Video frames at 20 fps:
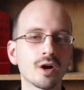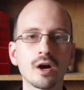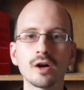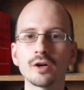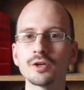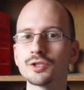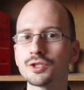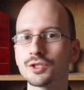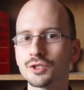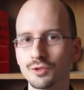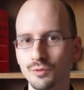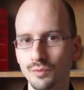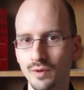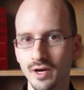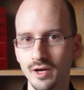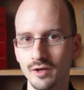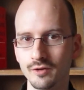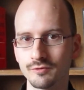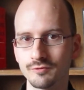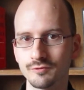r
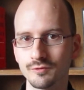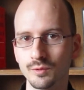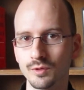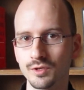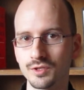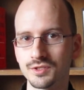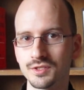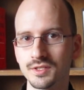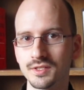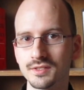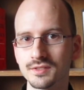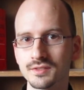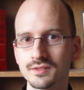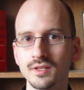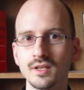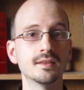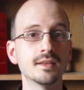squared forces.